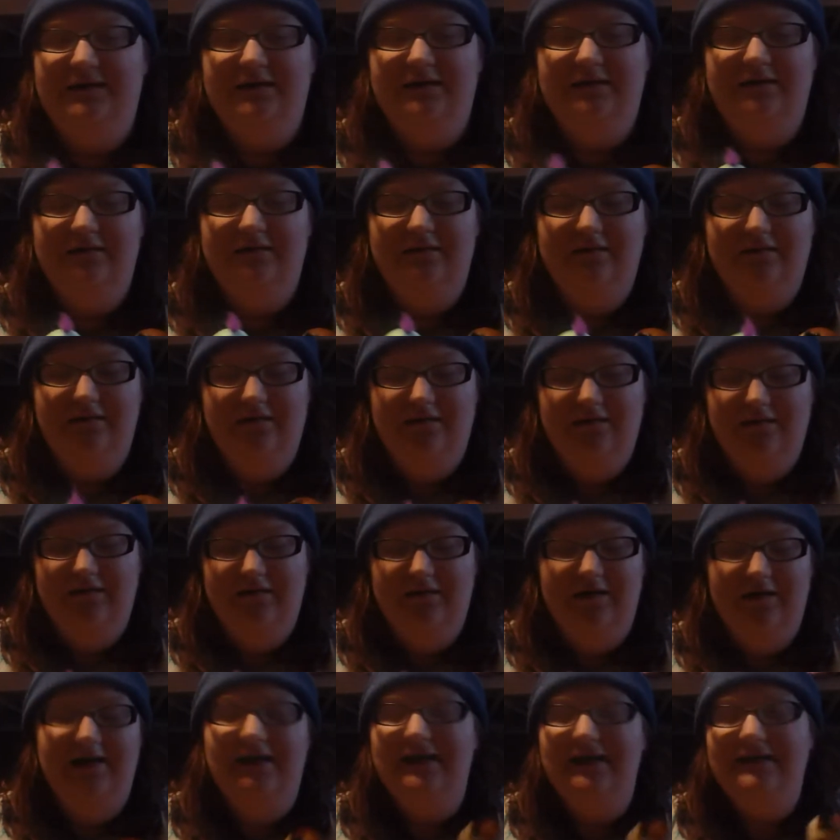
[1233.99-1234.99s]
And
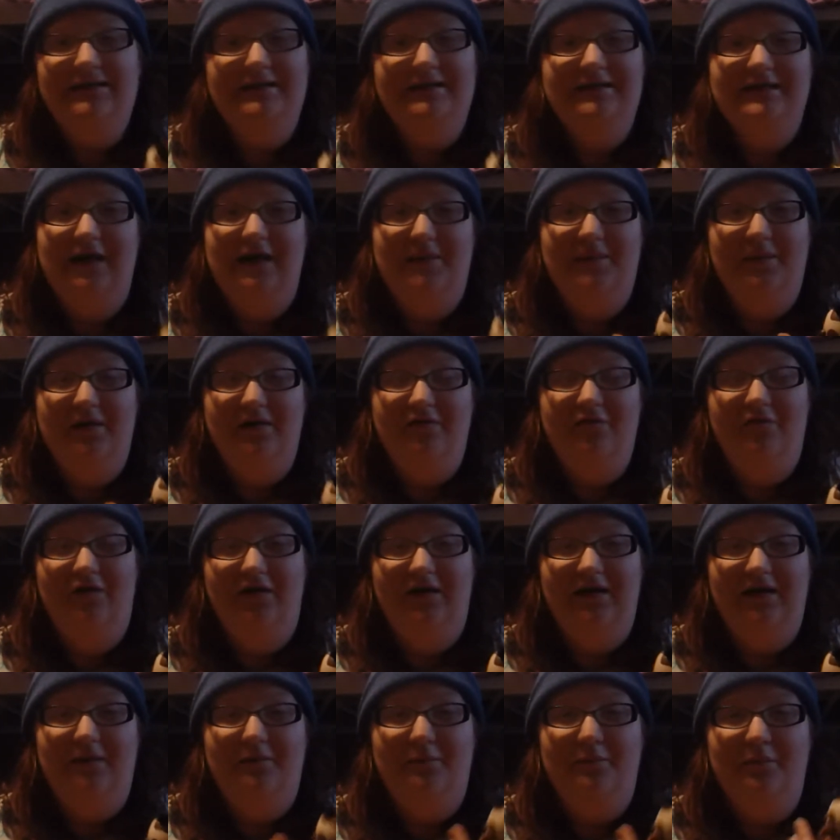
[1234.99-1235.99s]
it doesn't stop being
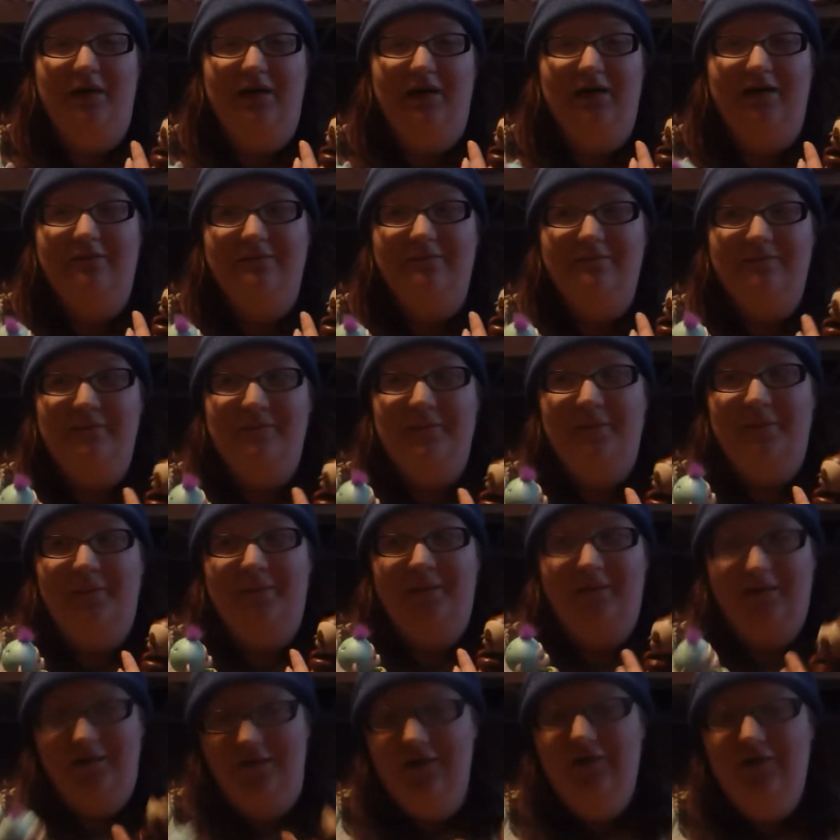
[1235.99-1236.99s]
funny, but
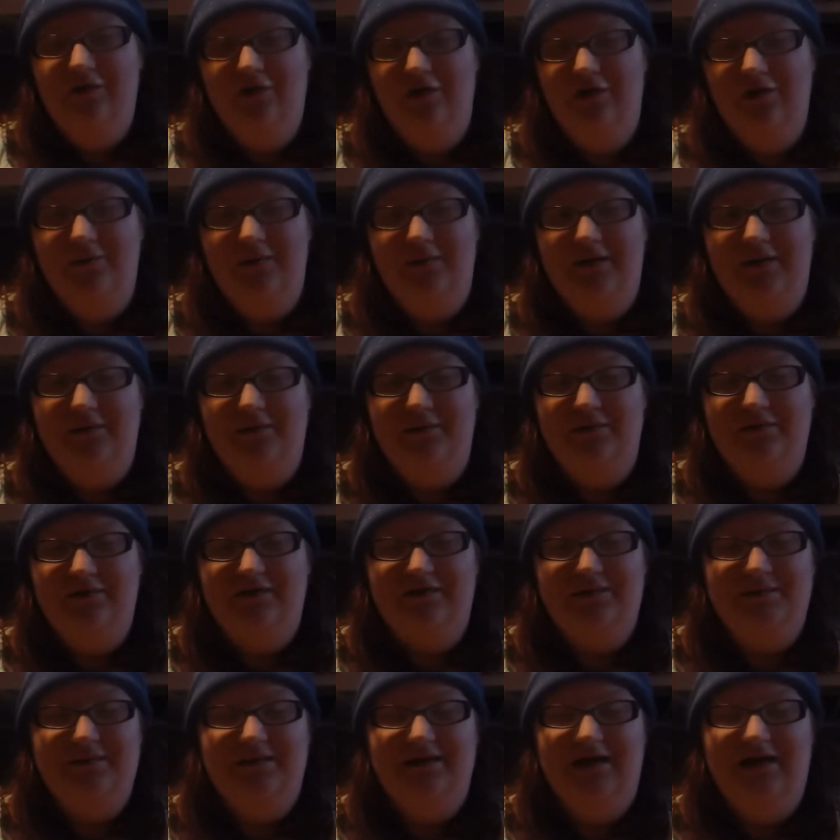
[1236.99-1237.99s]
you can only make them do it
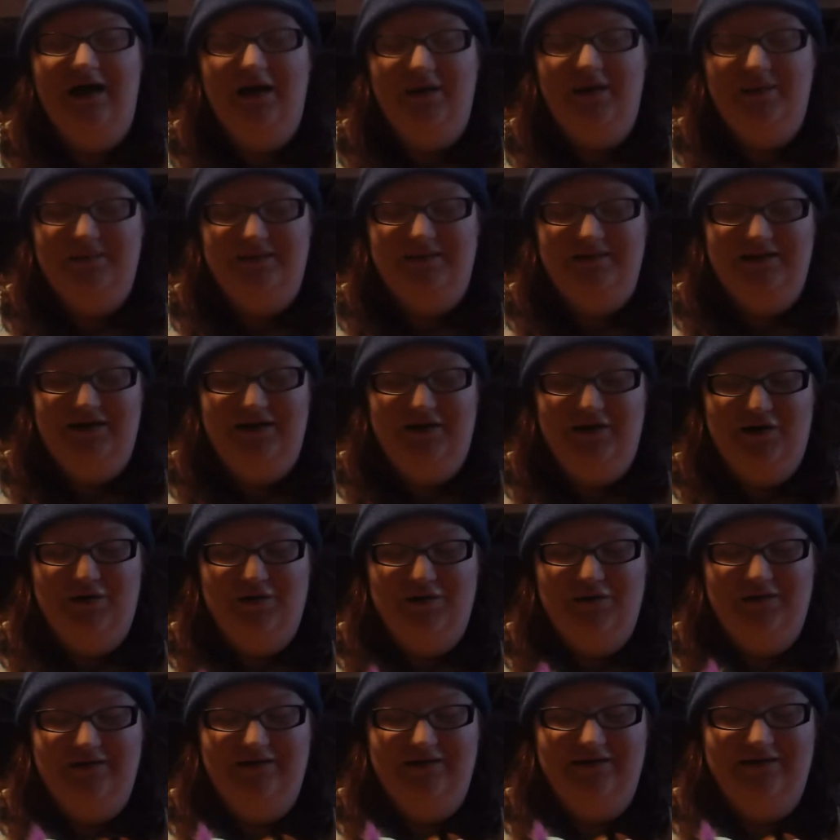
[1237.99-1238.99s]
so many times. You know,
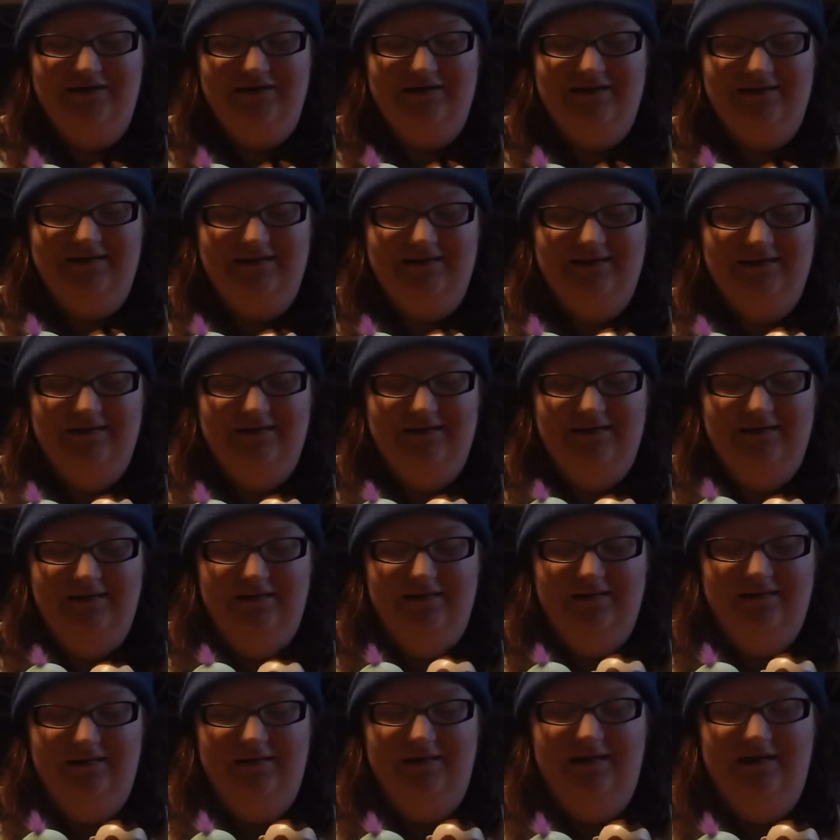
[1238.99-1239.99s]
it's just,
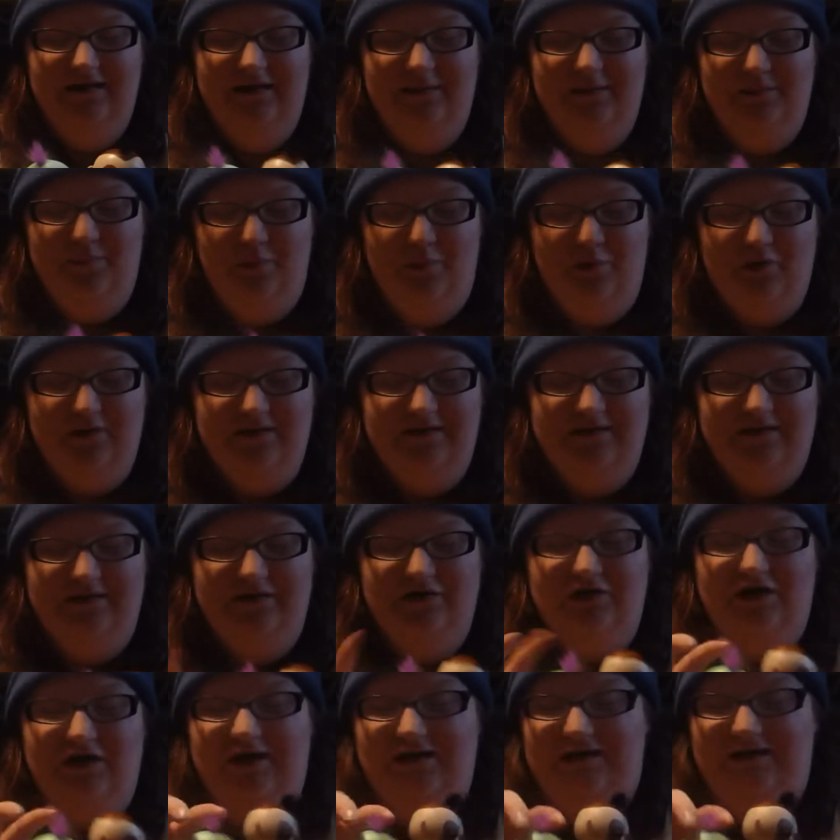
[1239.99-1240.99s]
you get bored sitting there
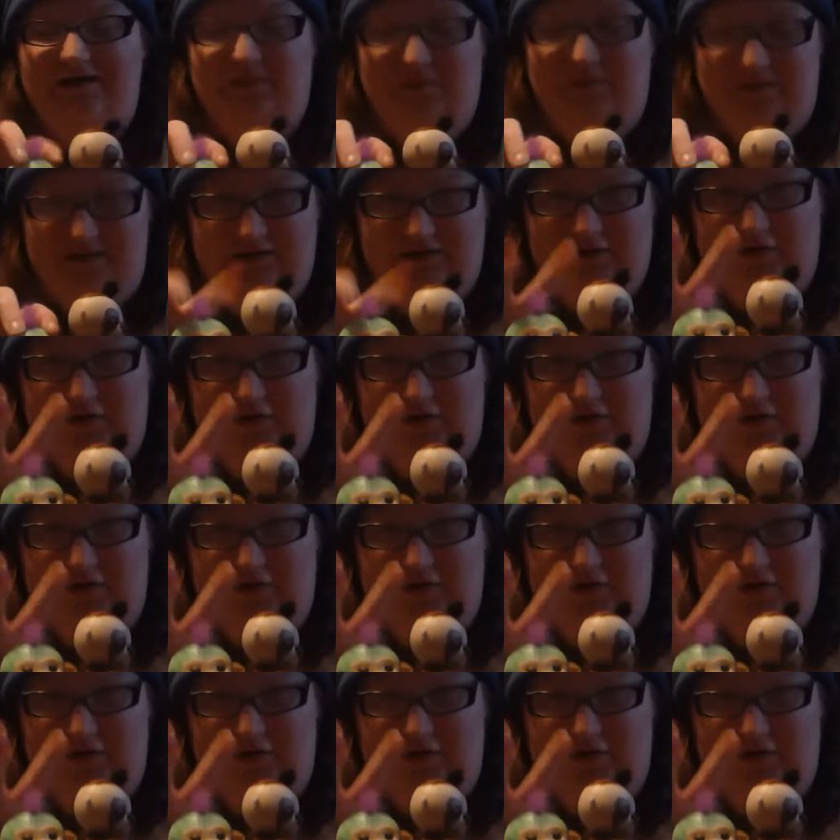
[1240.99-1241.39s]
trying to squeeze